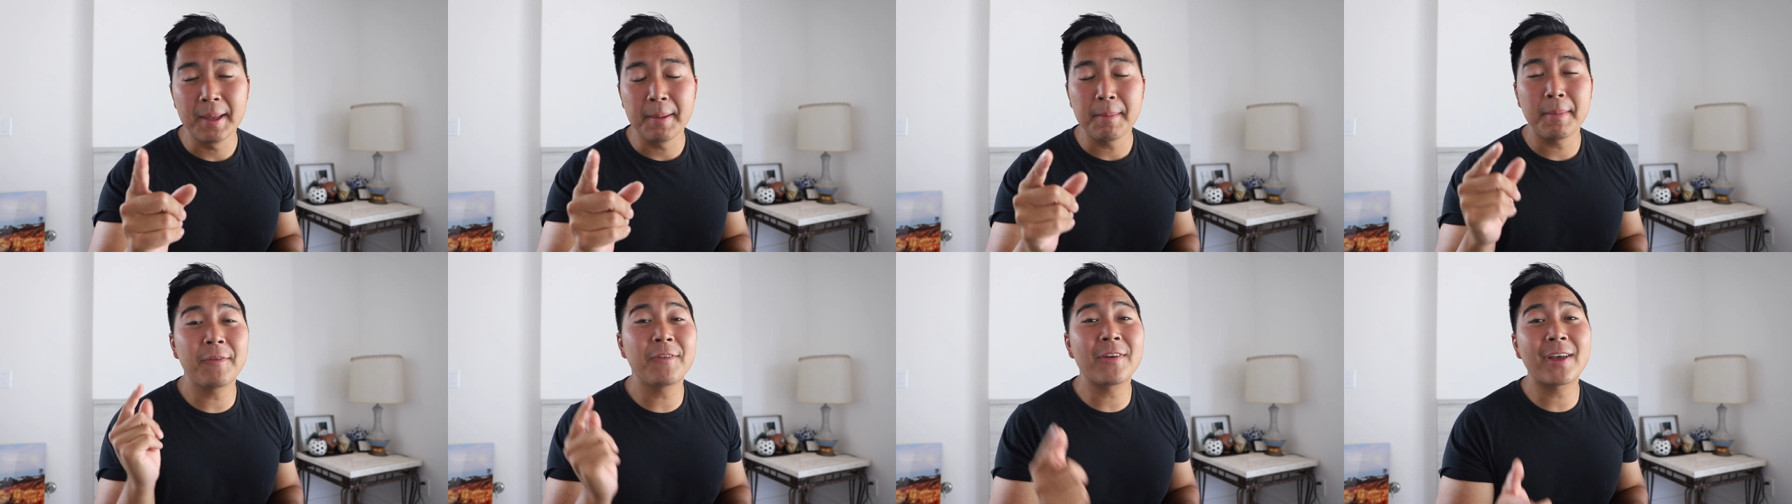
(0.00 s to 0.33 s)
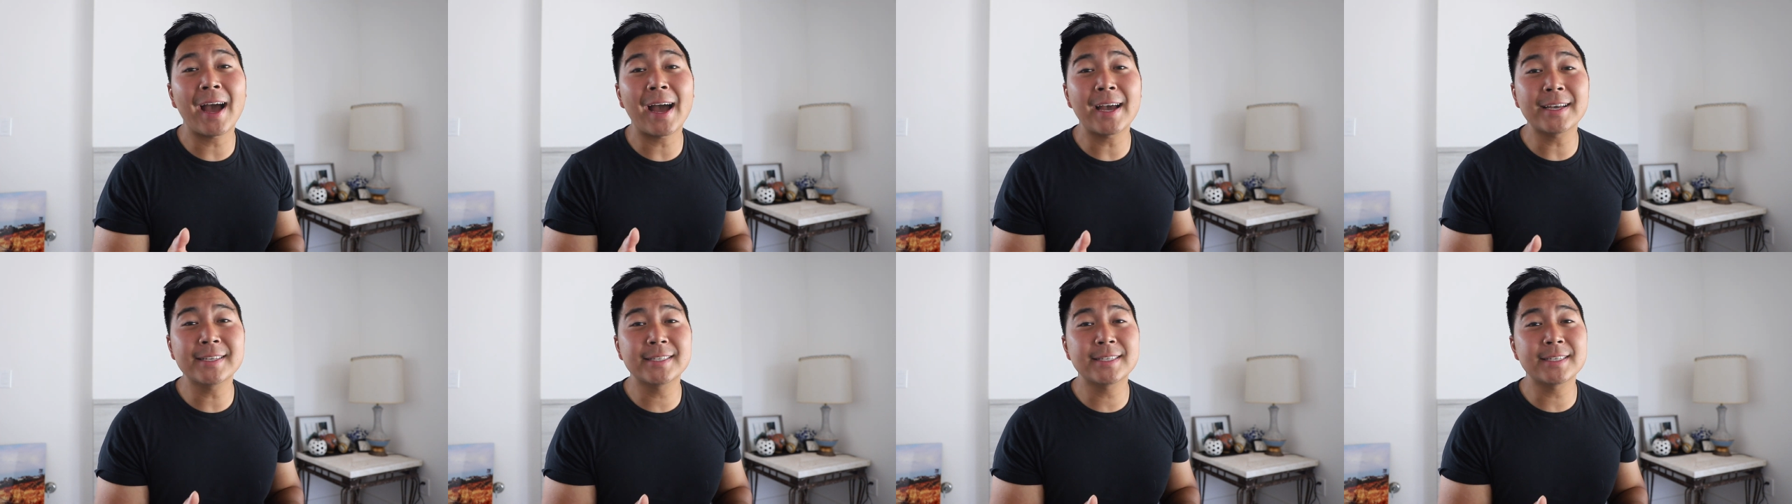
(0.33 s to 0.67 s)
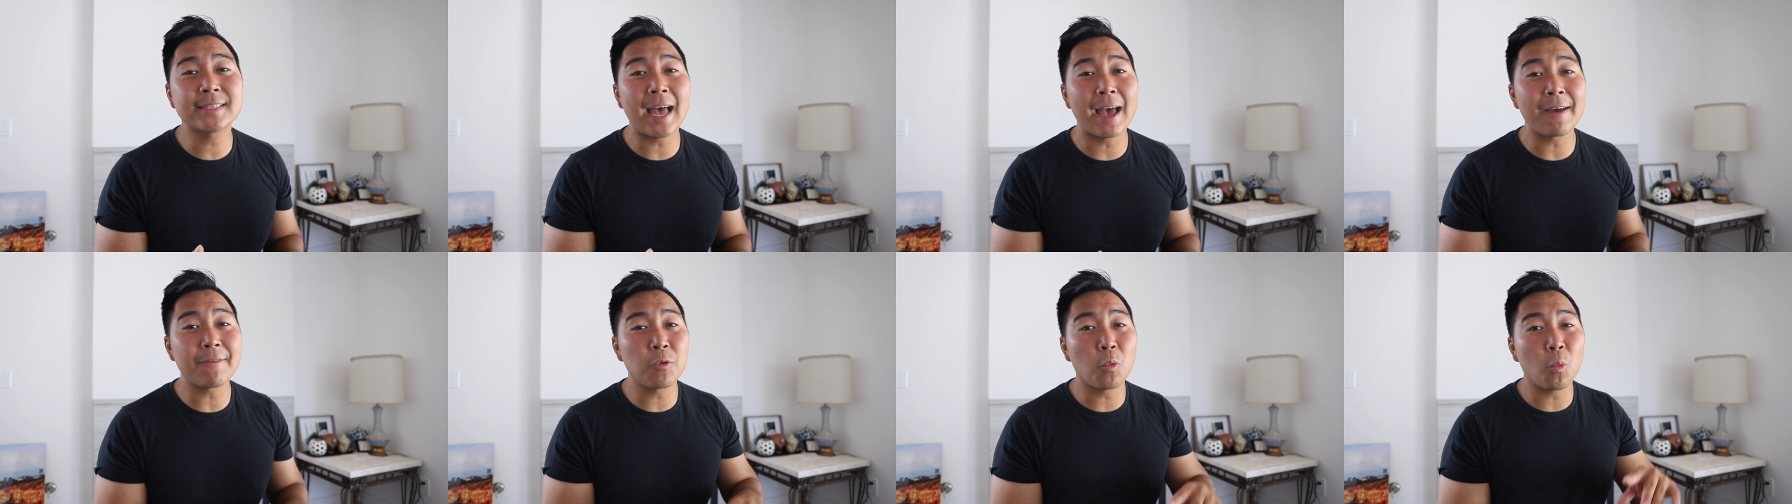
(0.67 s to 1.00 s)
If you guys
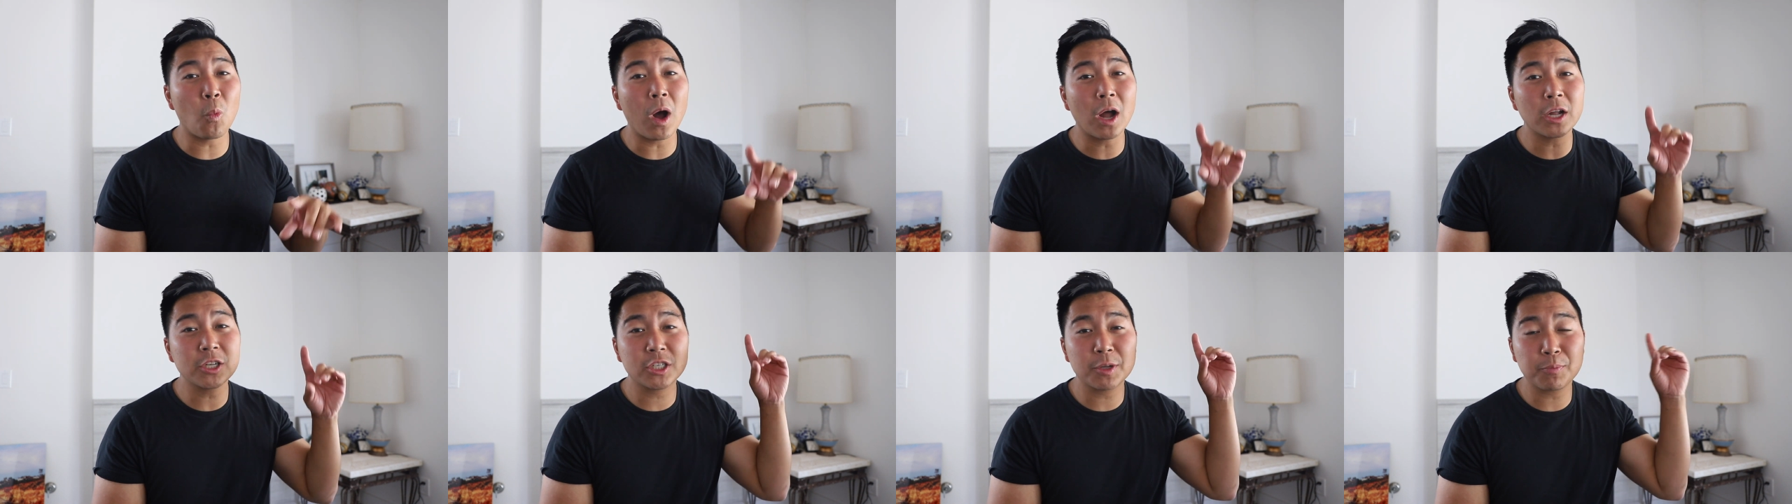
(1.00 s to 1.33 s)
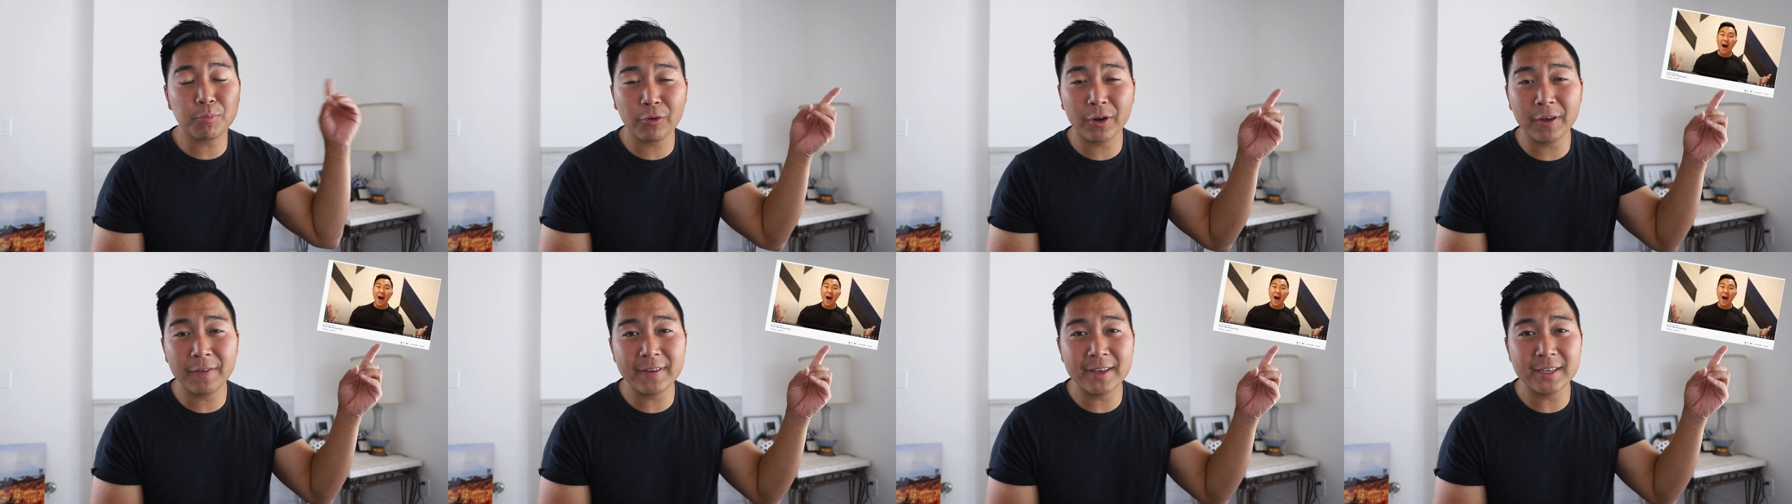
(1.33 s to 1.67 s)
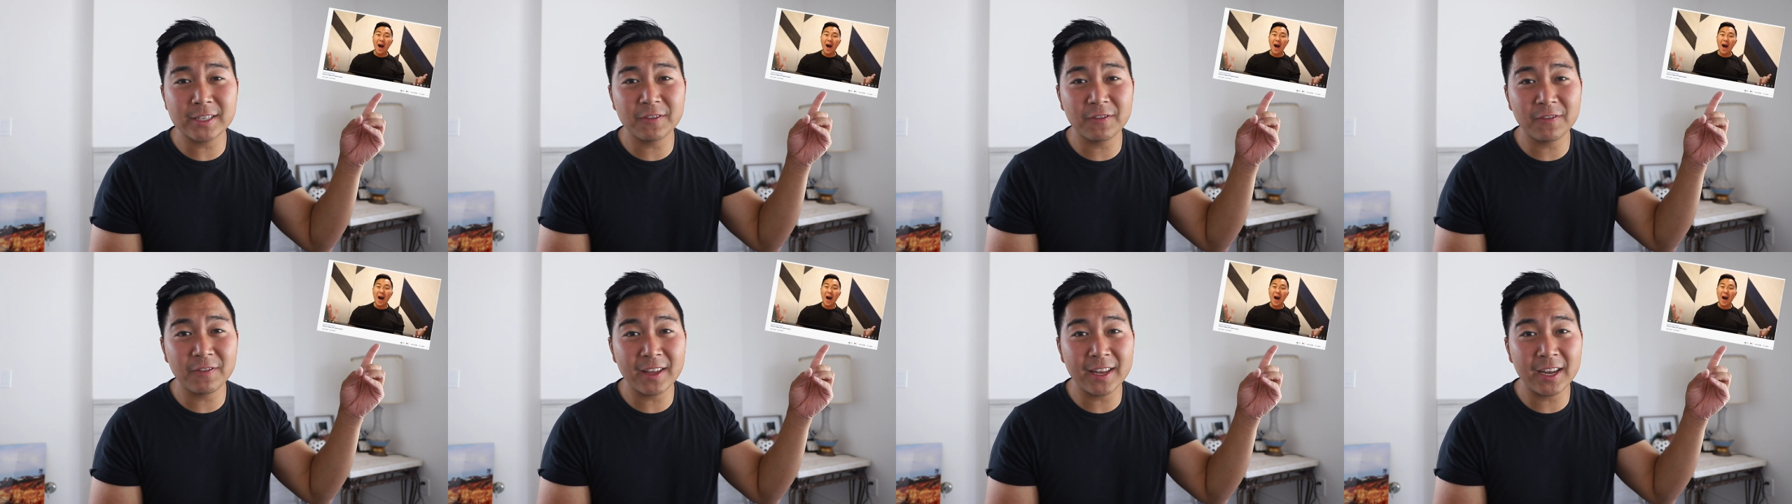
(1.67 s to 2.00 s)
haven't watched the
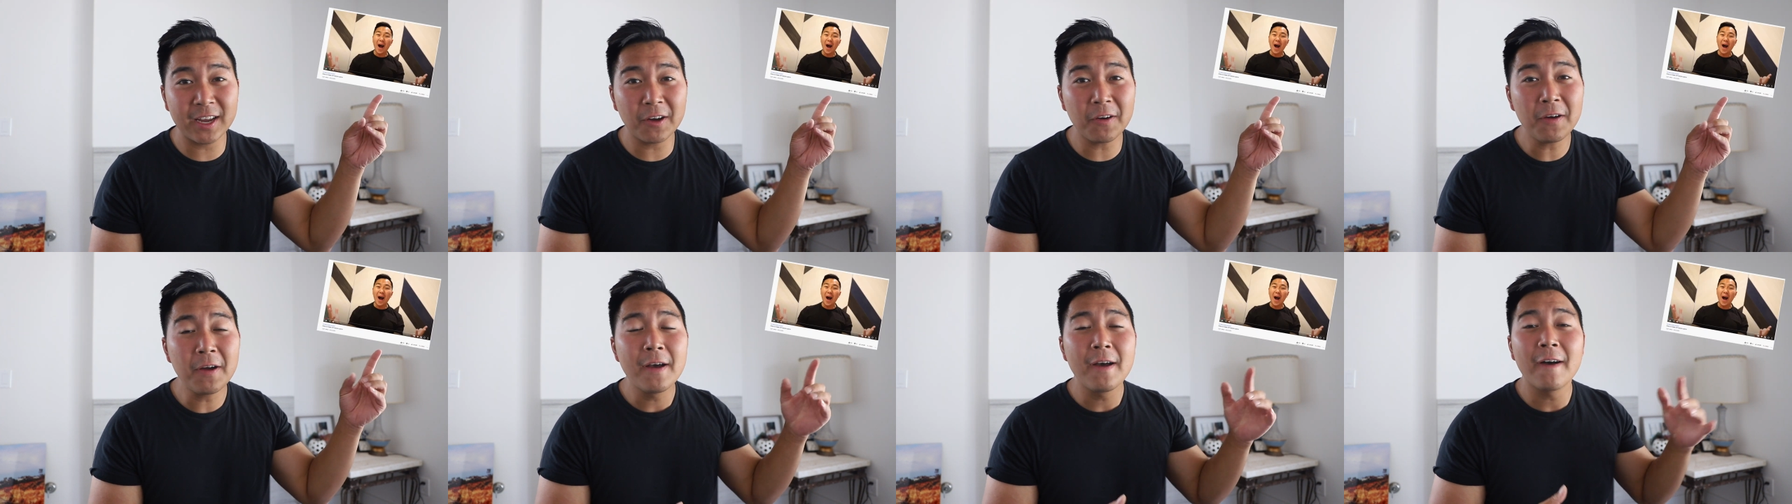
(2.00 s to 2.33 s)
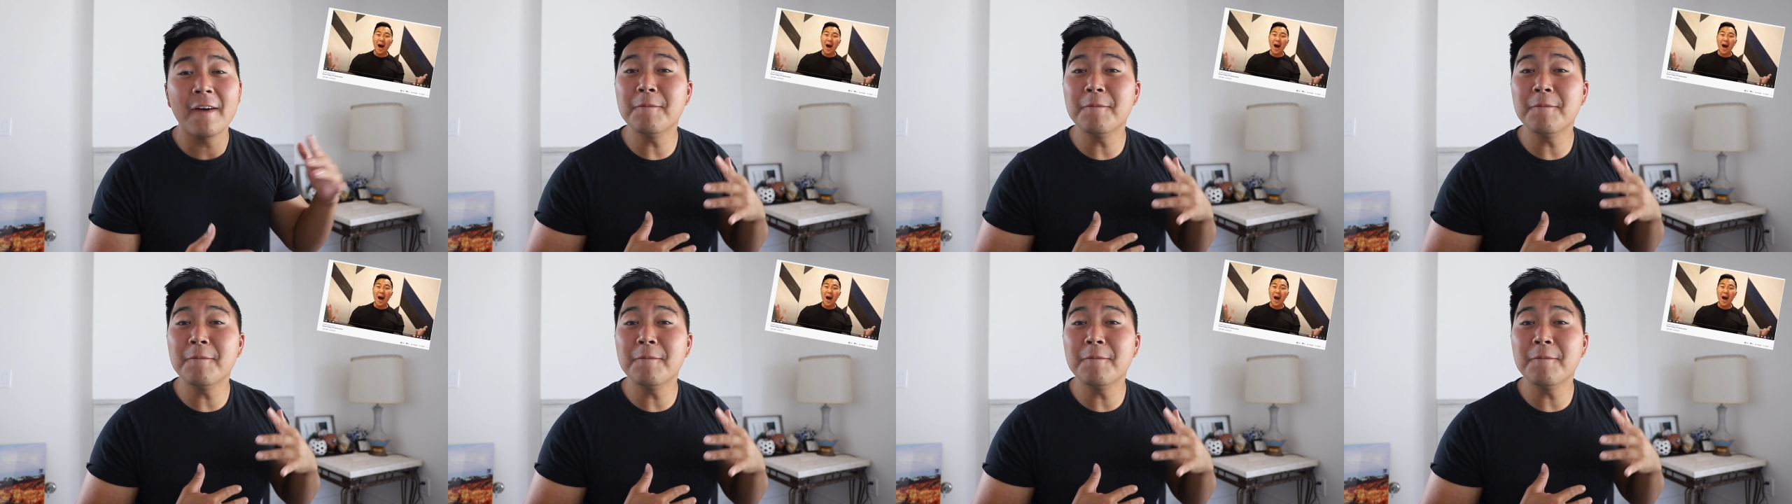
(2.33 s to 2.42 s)
previous video